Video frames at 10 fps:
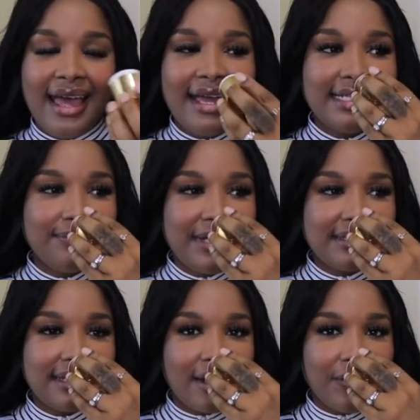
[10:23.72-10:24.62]
it's
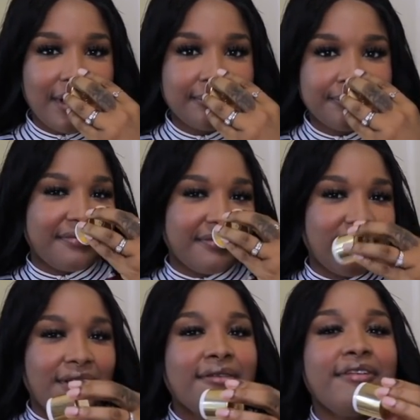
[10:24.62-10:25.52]
best that way.
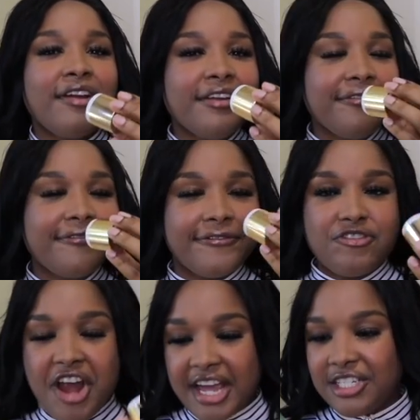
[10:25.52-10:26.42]
Very
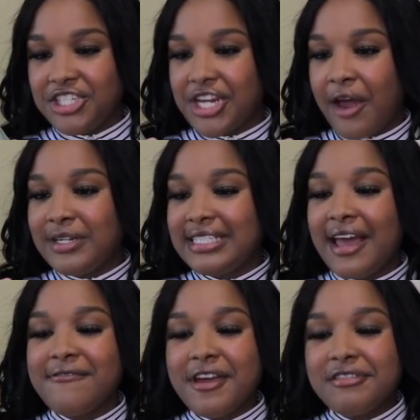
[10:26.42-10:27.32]
fresh. I would
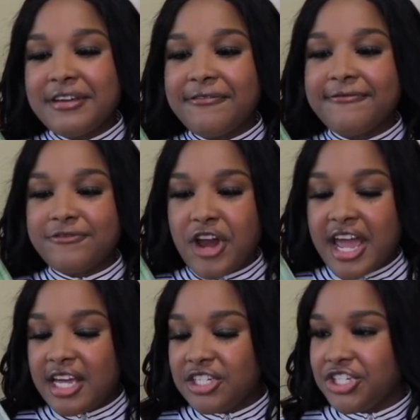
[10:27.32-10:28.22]
say a very
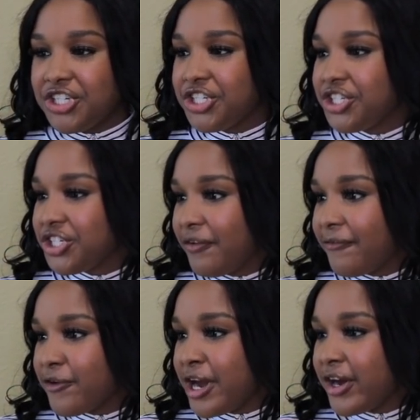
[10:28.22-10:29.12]
fresh
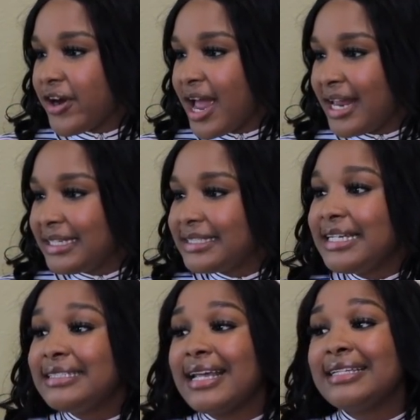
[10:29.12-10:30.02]
fragrance.
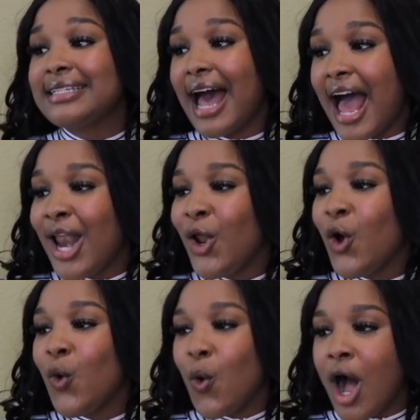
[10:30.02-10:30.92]
It says
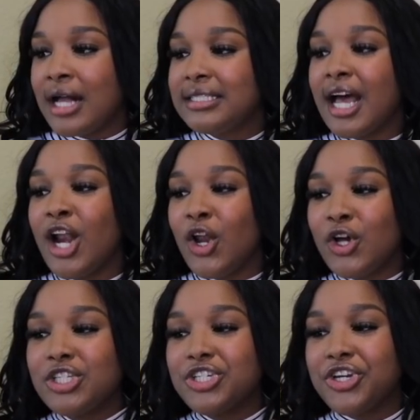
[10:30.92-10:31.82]
aloe water,
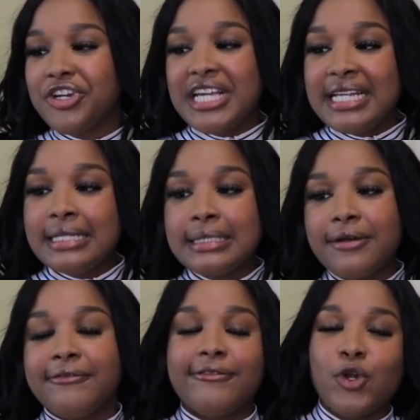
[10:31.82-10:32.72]
lush greens
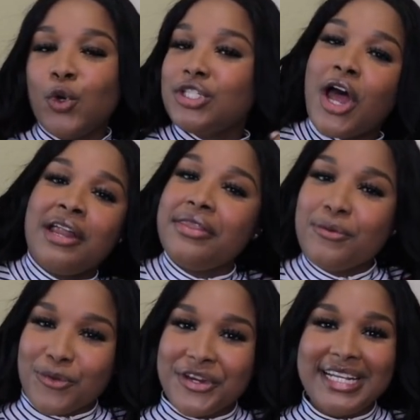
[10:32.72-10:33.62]
float on the
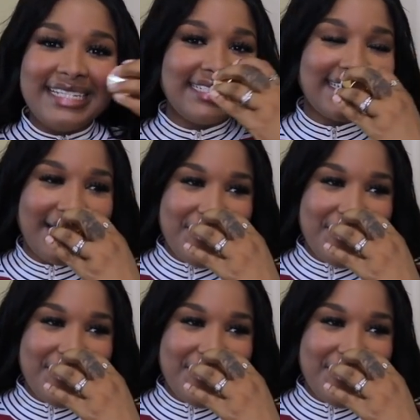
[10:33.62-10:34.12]
breeze.